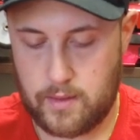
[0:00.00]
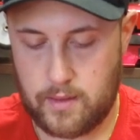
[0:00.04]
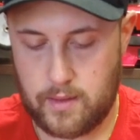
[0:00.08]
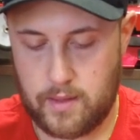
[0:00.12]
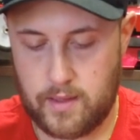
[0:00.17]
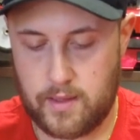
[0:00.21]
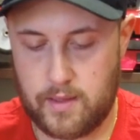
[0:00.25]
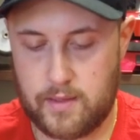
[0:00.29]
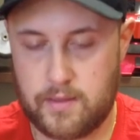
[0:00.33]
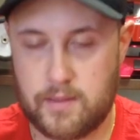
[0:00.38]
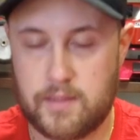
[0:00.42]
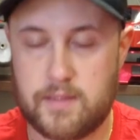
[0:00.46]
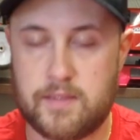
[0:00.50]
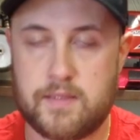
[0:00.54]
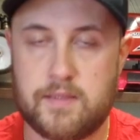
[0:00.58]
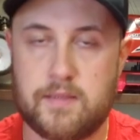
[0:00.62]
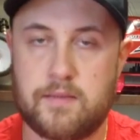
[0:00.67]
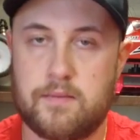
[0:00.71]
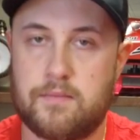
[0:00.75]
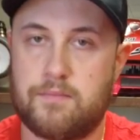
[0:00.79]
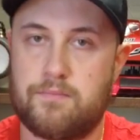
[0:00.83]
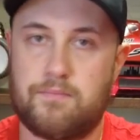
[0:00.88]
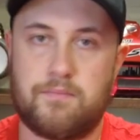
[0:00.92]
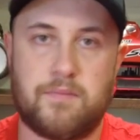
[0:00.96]
and it's
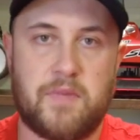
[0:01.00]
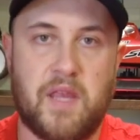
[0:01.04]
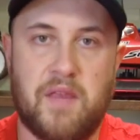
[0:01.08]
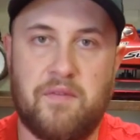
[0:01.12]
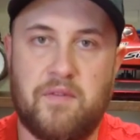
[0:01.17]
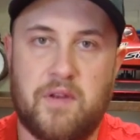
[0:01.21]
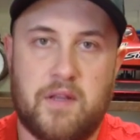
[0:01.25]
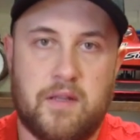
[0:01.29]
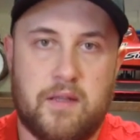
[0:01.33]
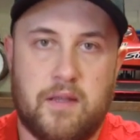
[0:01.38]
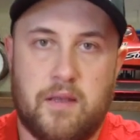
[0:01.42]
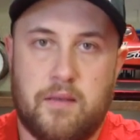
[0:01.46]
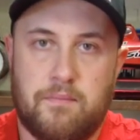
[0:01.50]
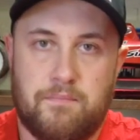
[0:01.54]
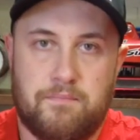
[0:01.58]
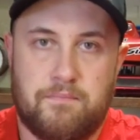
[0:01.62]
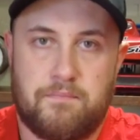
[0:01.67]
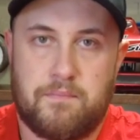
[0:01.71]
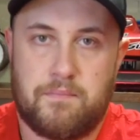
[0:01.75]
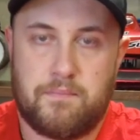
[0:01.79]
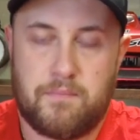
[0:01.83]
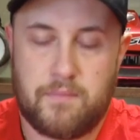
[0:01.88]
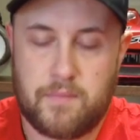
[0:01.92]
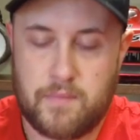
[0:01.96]
definitely
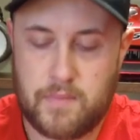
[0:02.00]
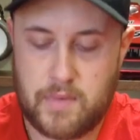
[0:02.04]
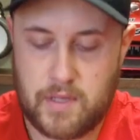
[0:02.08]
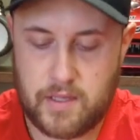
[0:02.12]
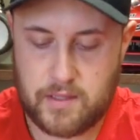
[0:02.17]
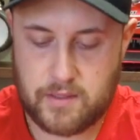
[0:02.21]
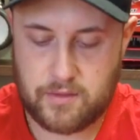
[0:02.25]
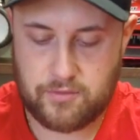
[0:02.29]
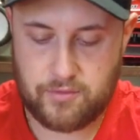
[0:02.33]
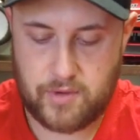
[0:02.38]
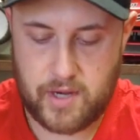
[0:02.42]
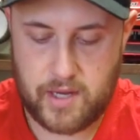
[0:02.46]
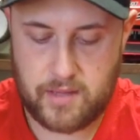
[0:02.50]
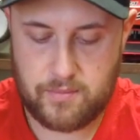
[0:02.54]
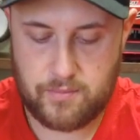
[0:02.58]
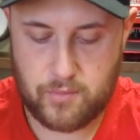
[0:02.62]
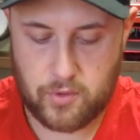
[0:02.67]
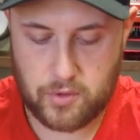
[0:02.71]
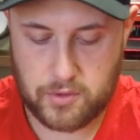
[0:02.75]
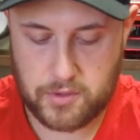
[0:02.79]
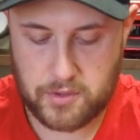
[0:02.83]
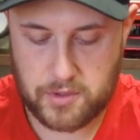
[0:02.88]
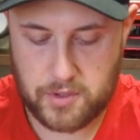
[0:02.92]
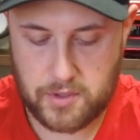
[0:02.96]
a great
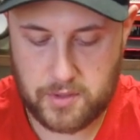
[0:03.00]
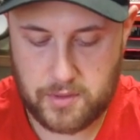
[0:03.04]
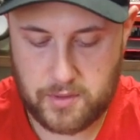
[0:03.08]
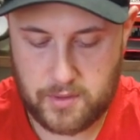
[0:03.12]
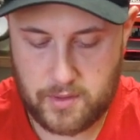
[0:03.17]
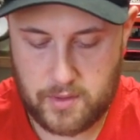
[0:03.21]
motor.